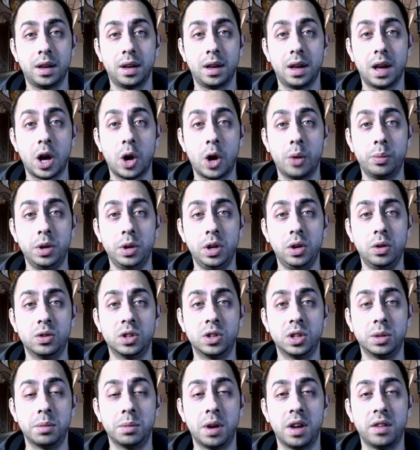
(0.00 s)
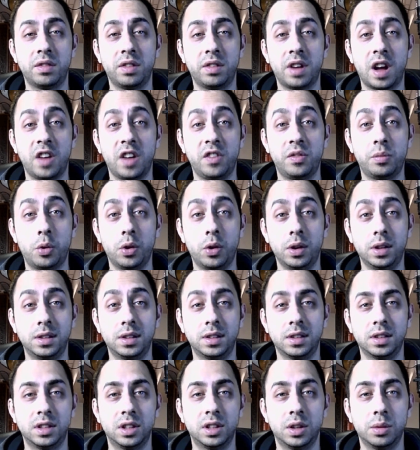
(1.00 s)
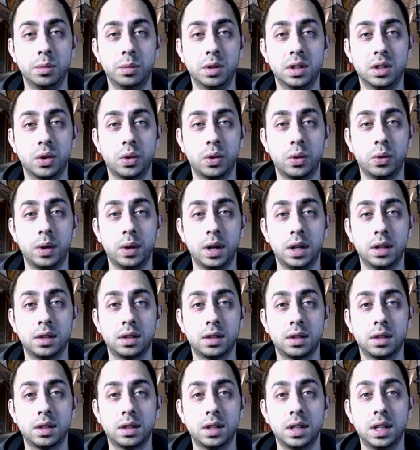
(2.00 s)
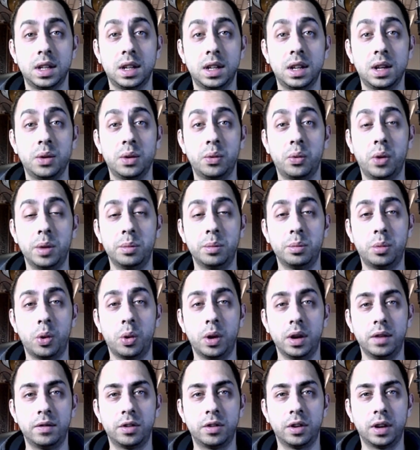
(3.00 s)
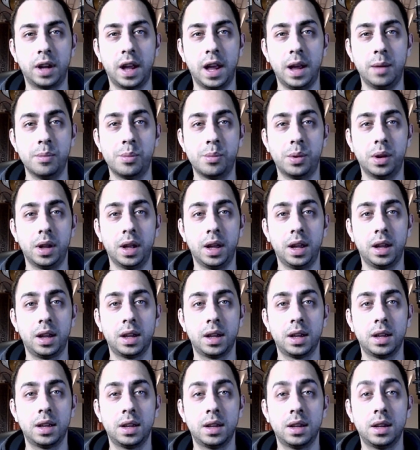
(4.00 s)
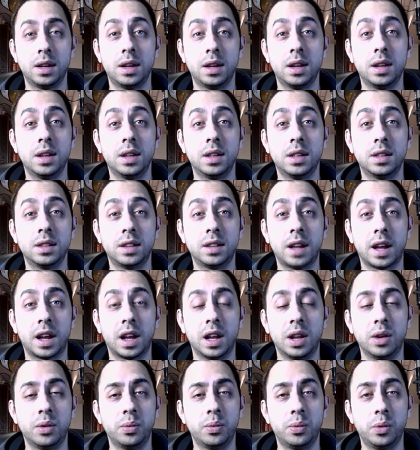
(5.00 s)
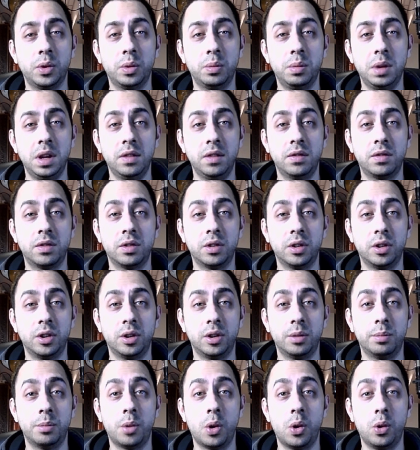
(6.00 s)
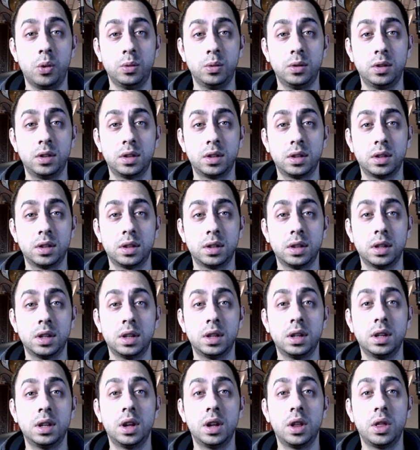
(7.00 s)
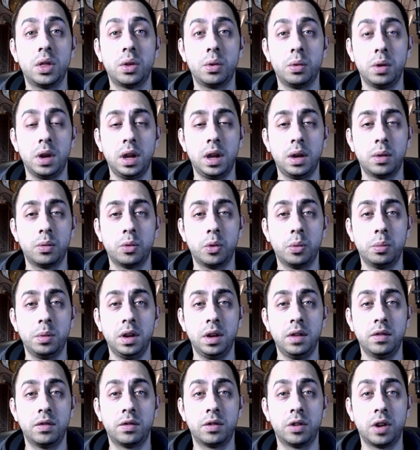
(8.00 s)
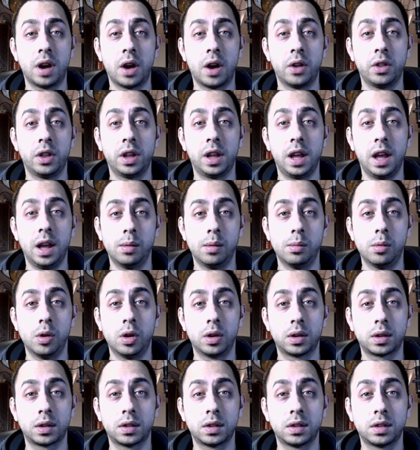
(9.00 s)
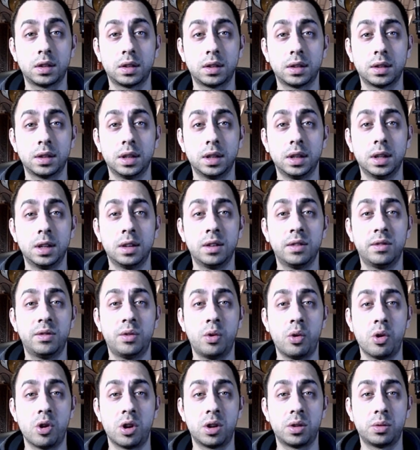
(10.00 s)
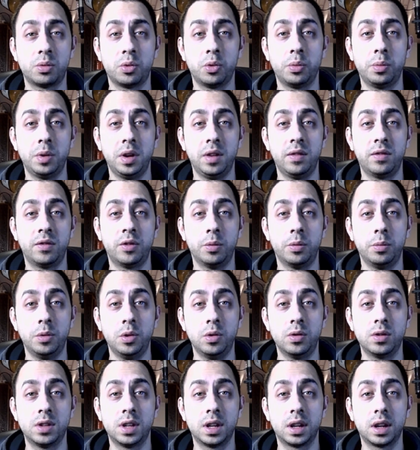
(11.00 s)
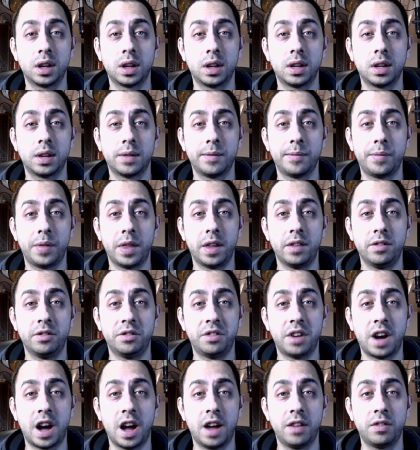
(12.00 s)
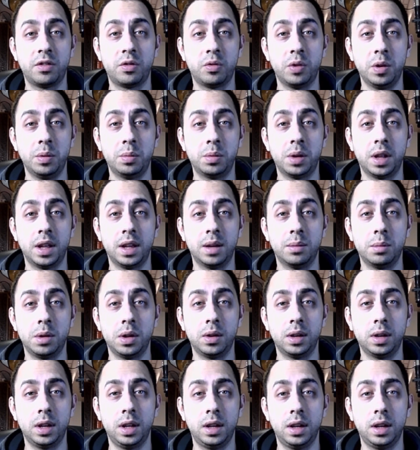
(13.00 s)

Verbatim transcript: I'll be using my 5 point system as always. 1 point for gameplay, second would be for modes, 3 will be for how the game looks, 4 will be for music, and 5 replayability.